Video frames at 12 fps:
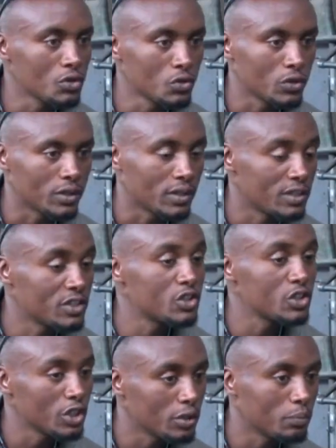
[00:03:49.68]
costly,
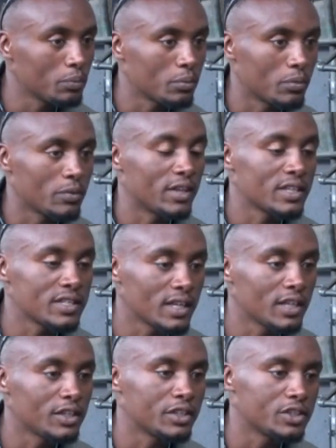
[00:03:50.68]
it's cheap. They're
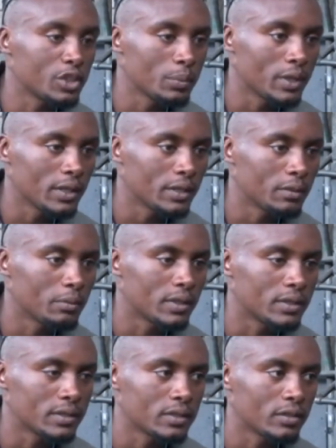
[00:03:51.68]
selling it cheaply,
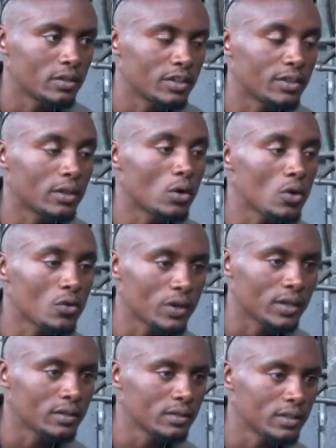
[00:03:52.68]
but in the long
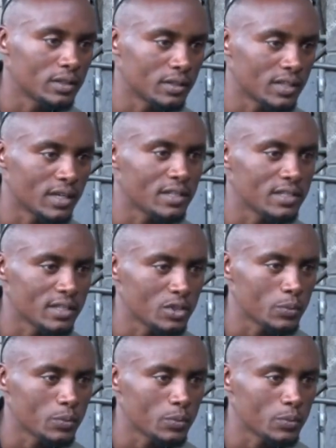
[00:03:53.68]
run, it gets